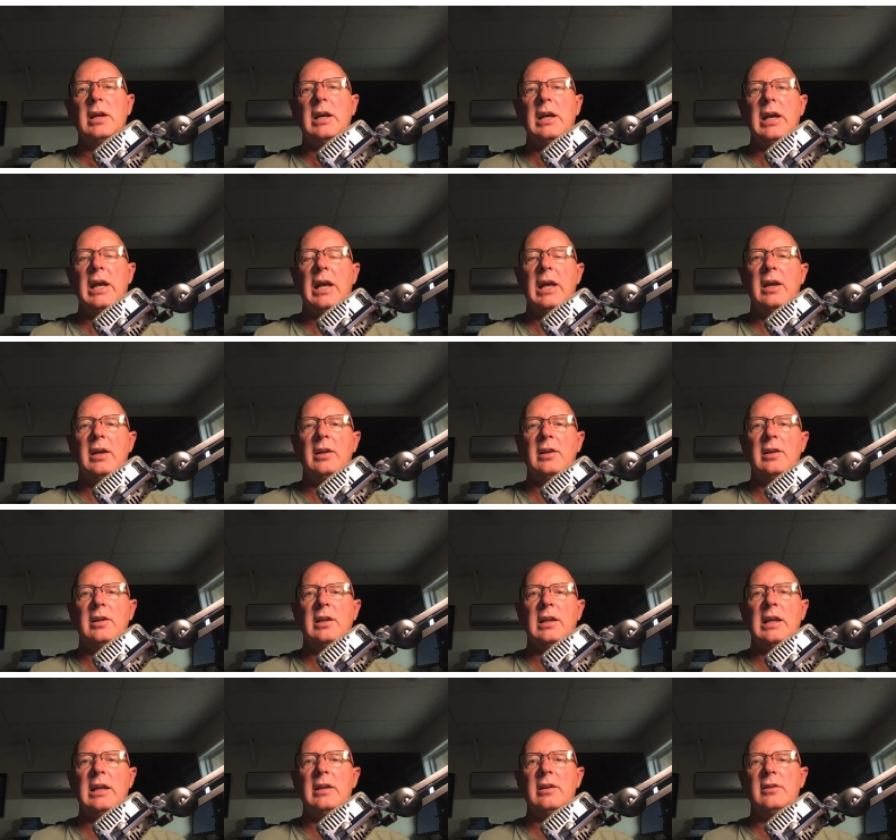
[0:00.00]
and
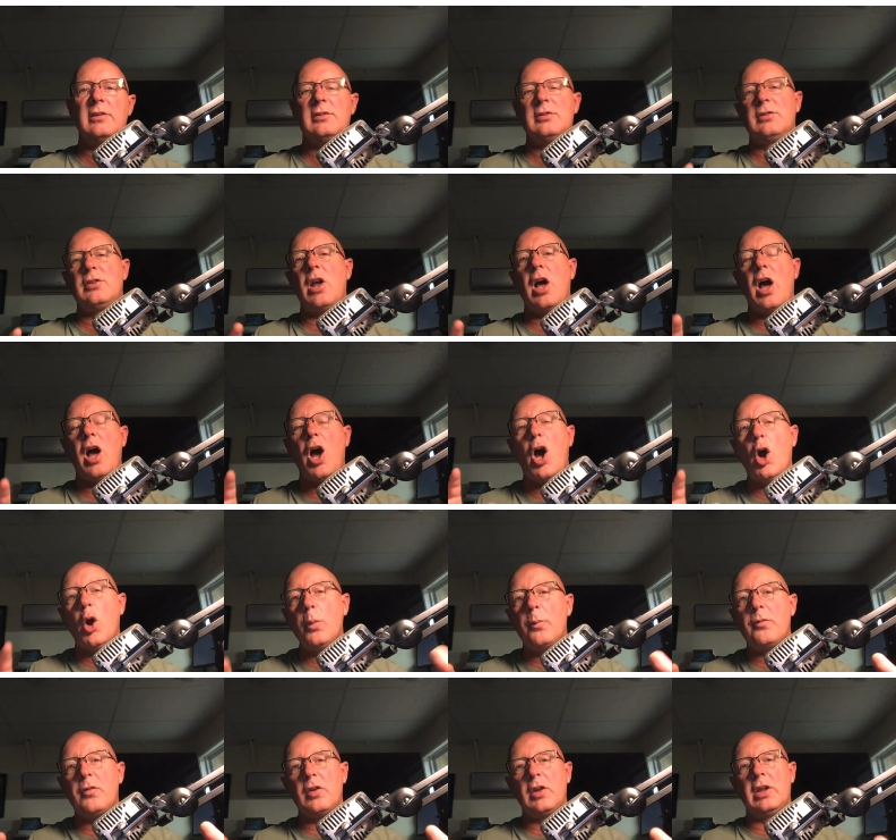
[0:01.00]
and
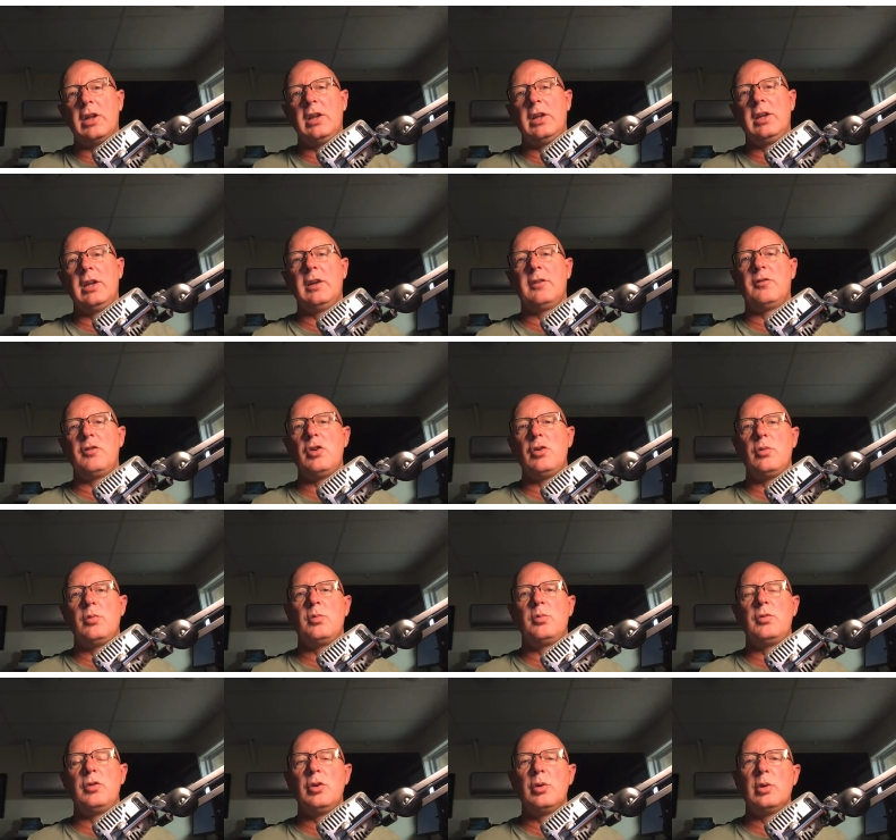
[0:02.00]
hopefully if you
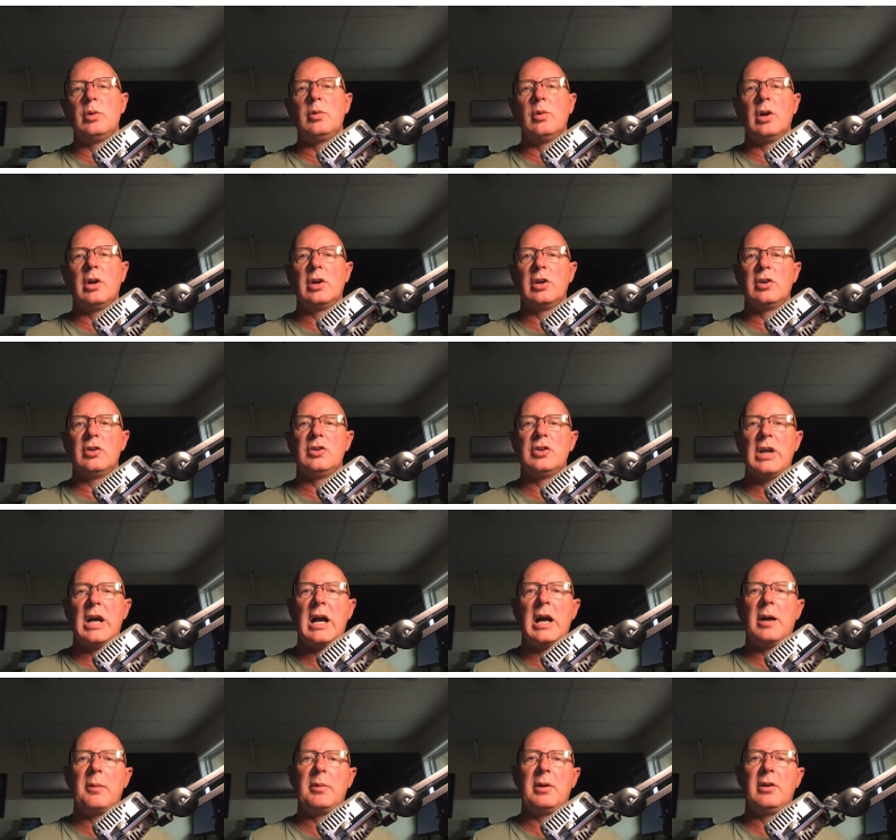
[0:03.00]
do a good
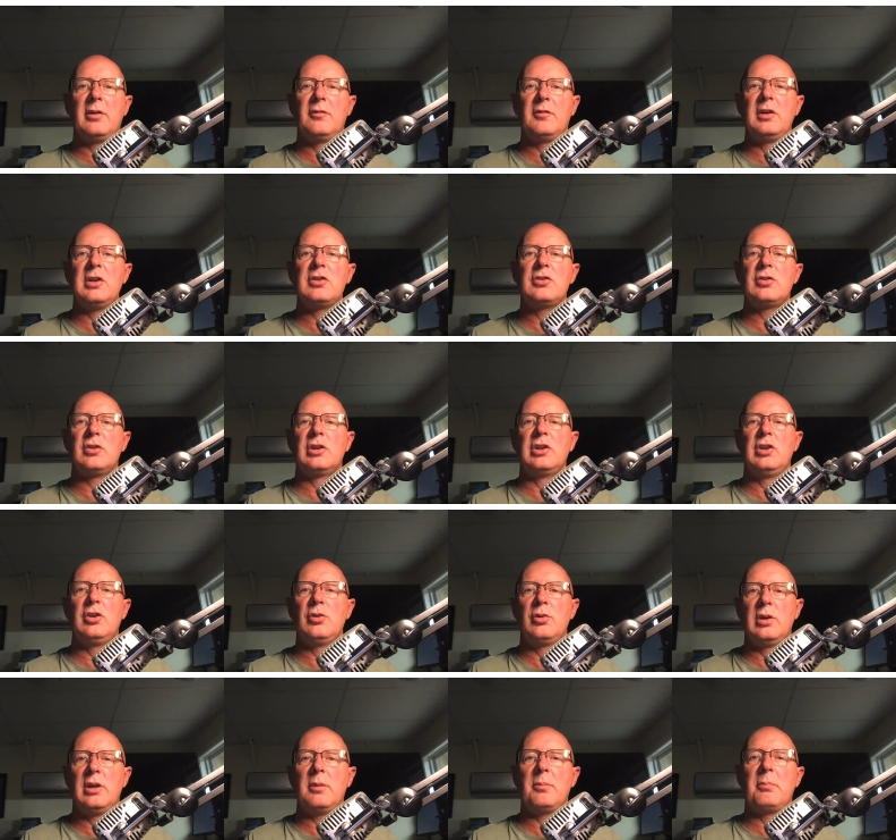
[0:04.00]
job and eventually
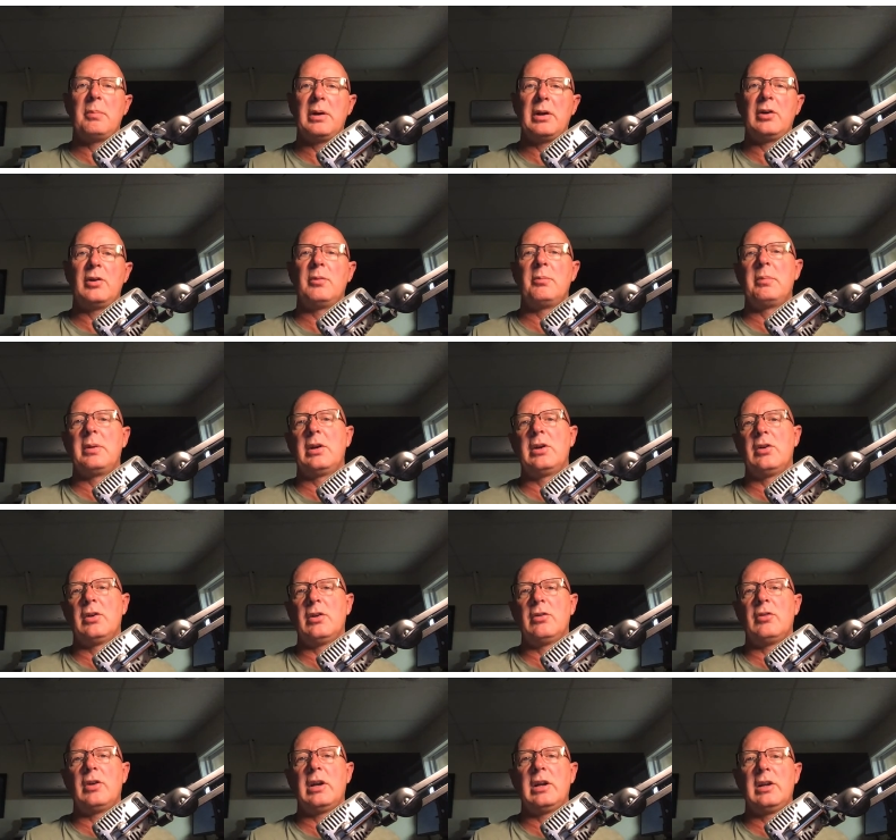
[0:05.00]
you get better and better
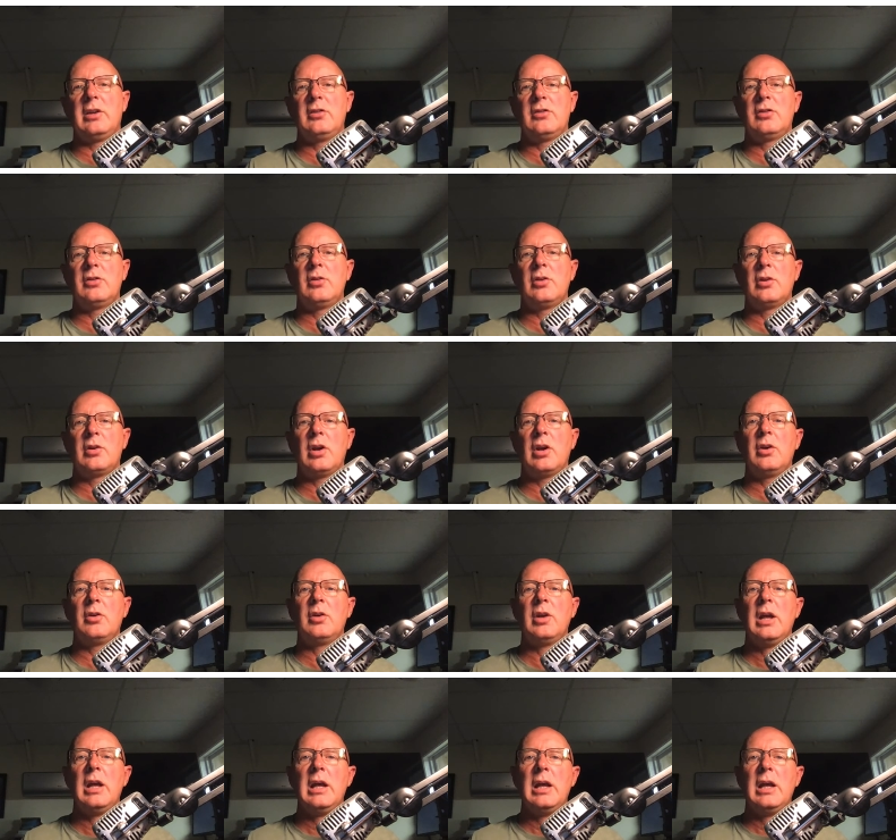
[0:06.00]
at writing pseudocode